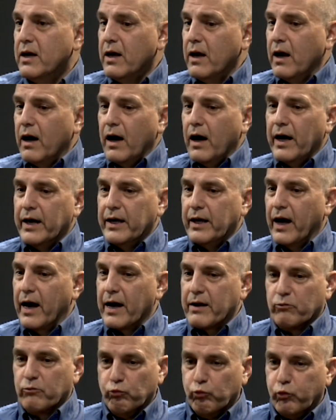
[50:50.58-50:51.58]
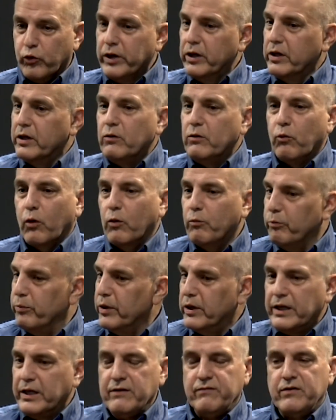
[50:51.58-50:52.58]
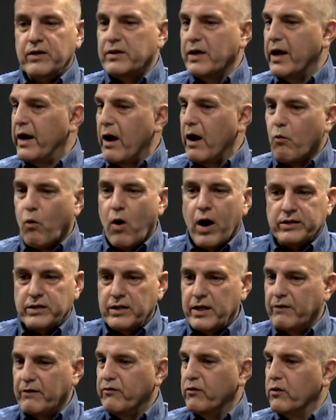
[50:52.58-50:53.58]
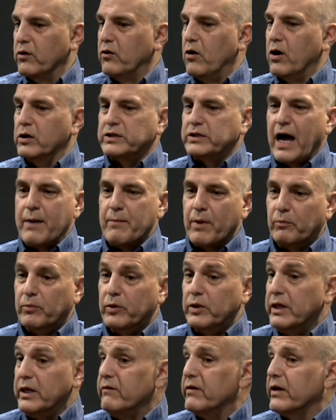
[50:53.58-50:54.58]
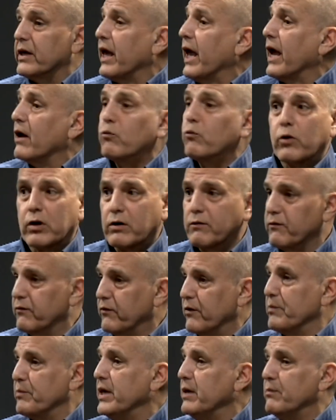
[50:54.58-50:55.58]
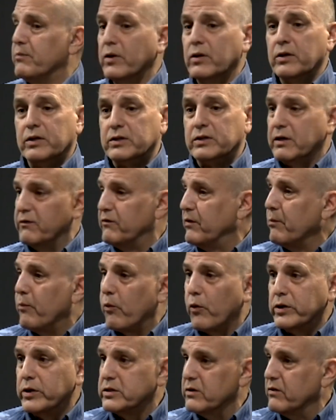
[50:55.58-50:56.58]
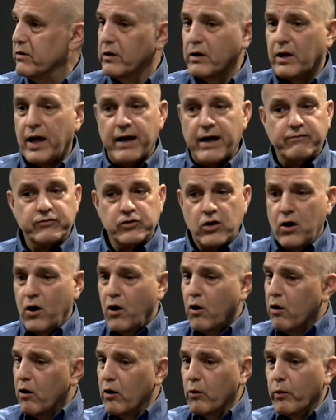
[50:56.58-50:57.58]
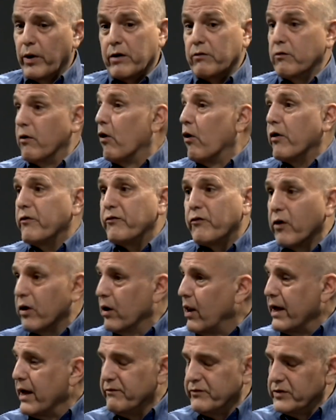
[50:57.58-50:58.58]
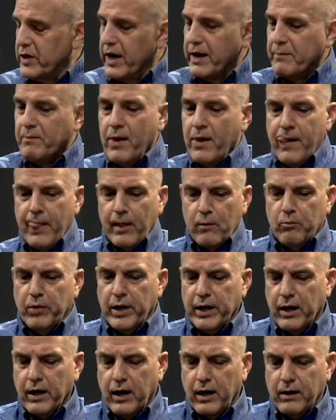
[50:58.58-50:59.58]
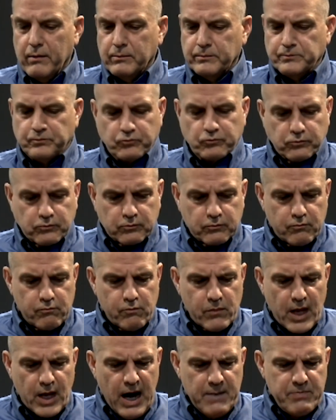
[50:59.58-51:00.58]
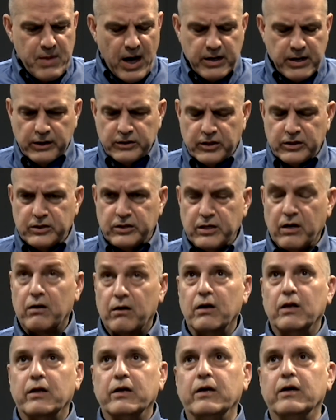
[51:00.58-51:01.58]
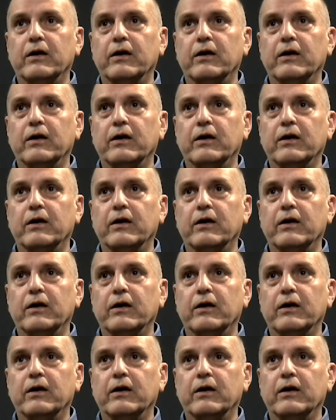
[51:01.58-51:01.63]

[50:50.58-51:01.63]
I, I really believed in that. I wanted that for a long time. I believe it can work for people in different points of their lives or whatever, or for a lifetime. But um, I'm not necessarily.